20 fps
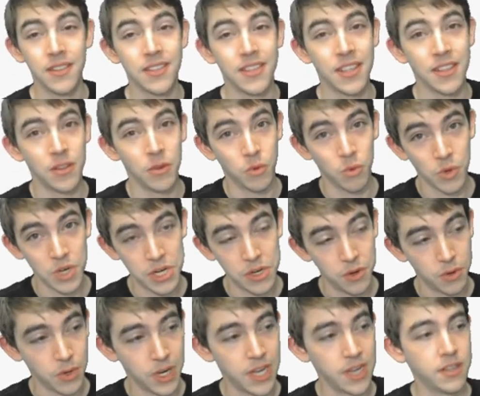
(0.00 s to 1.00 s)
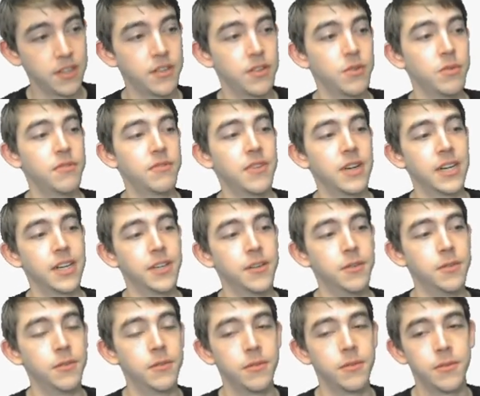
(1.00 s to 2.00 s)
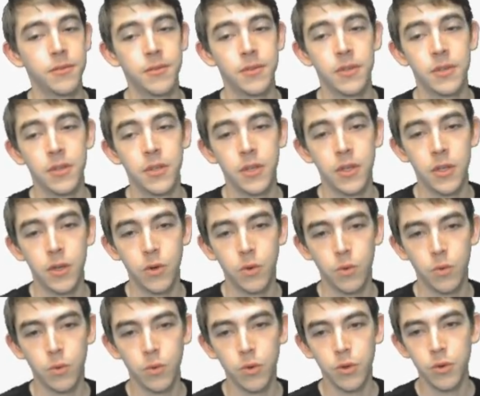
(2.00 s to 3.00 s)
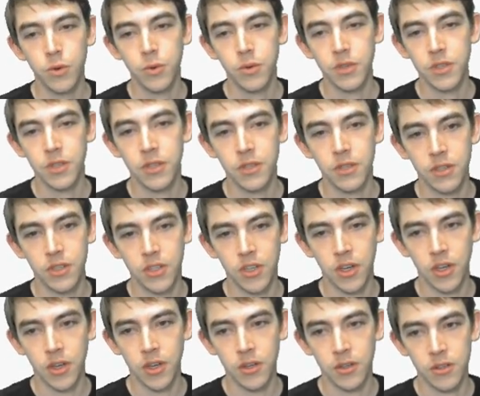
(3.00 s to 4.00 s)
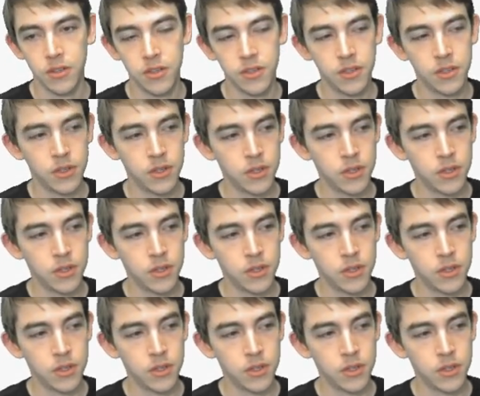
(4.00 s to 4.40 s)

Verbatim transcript: then the redirect to a file, root dot